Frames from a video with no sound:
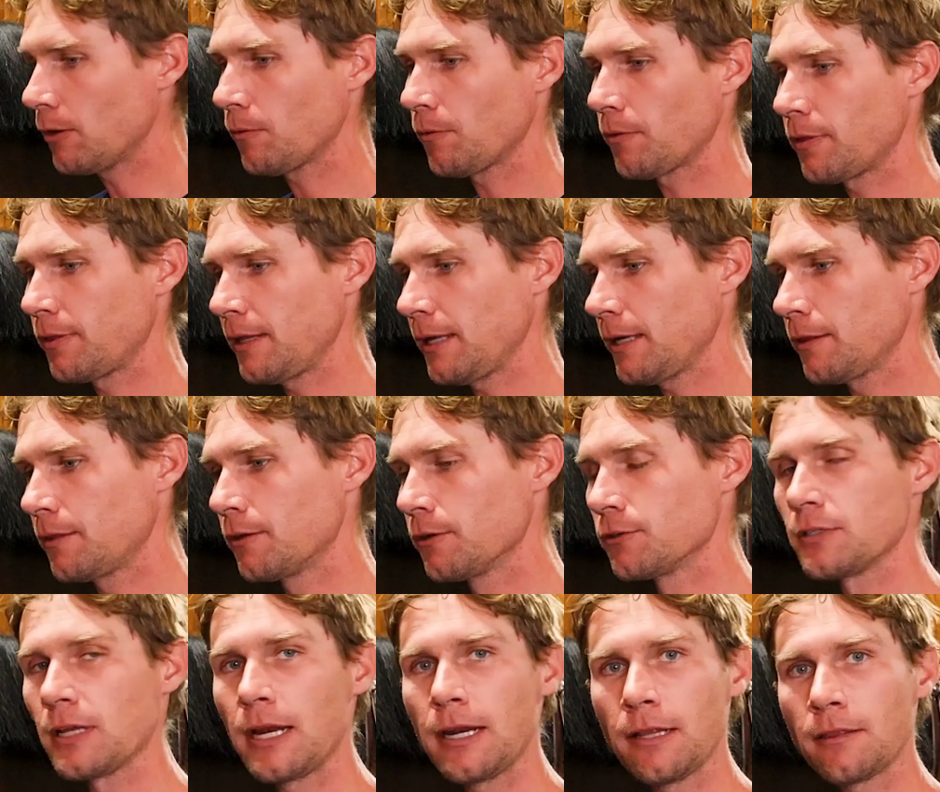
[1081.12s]
don't think
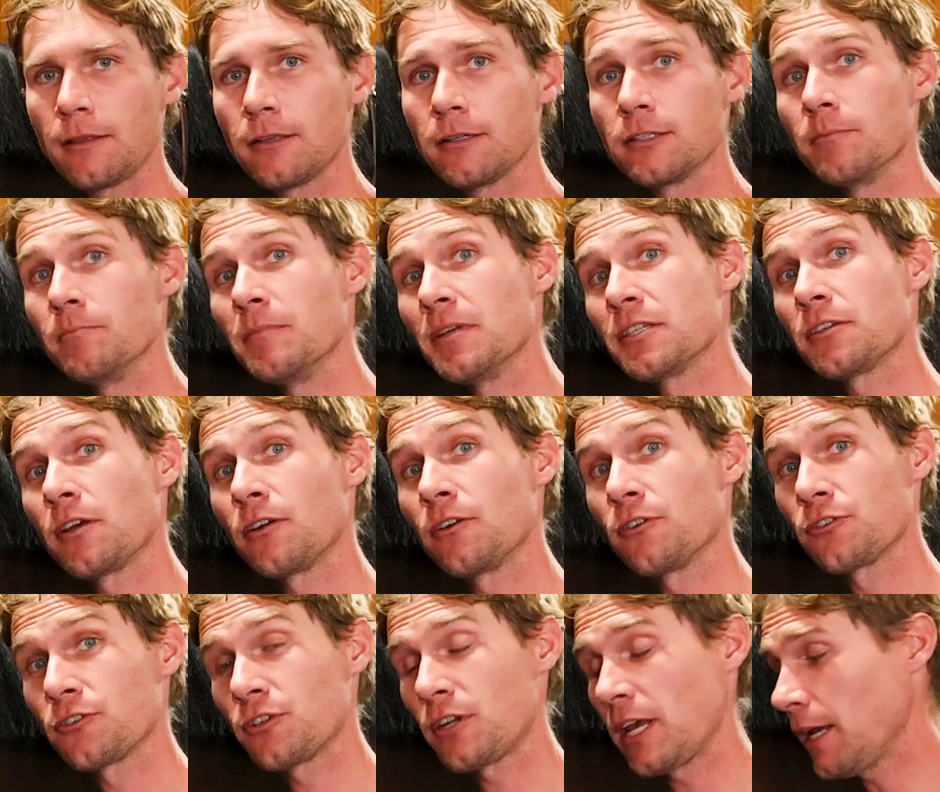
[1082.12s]
there's anything to
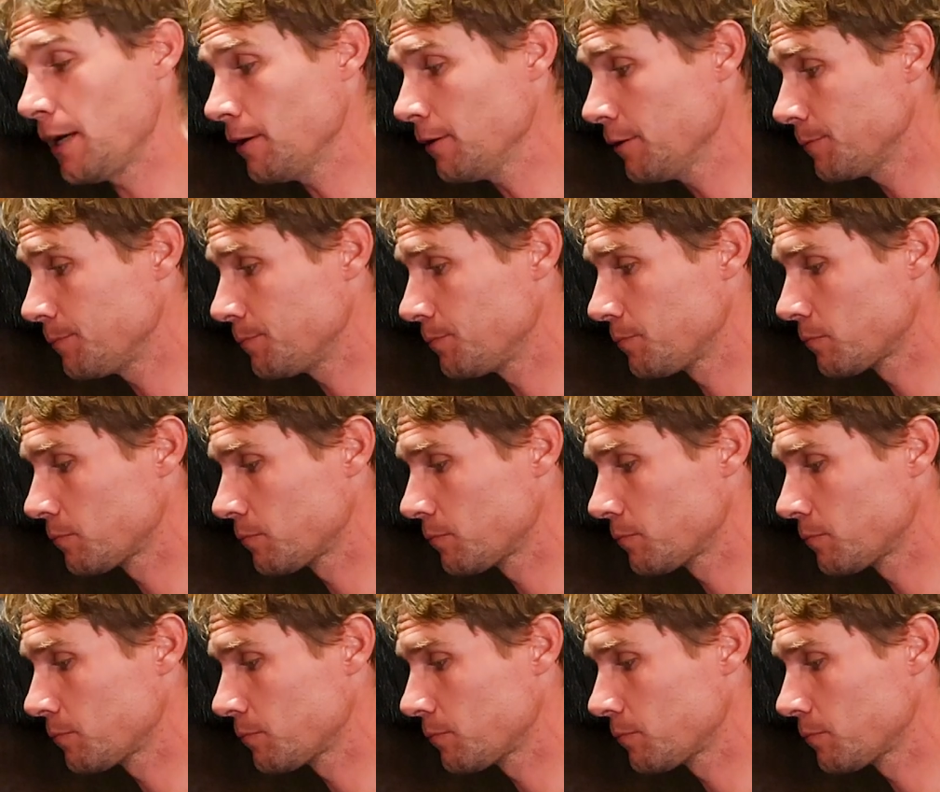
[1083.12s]
misunderstand